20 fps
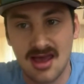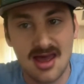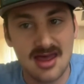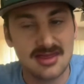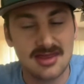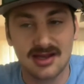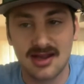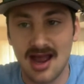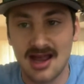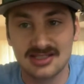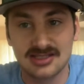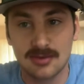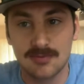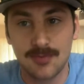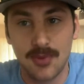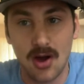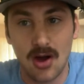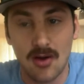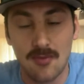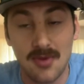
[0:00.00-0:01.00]
The guy's a
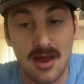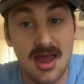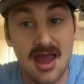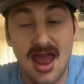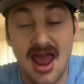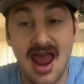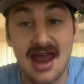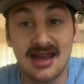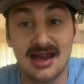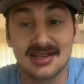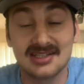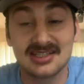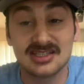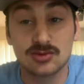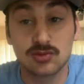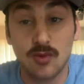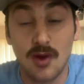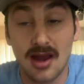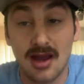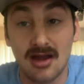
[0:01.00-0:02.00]
bum, and I
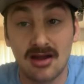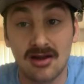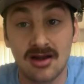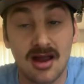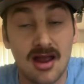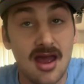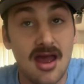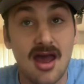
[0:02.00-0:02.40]
swear,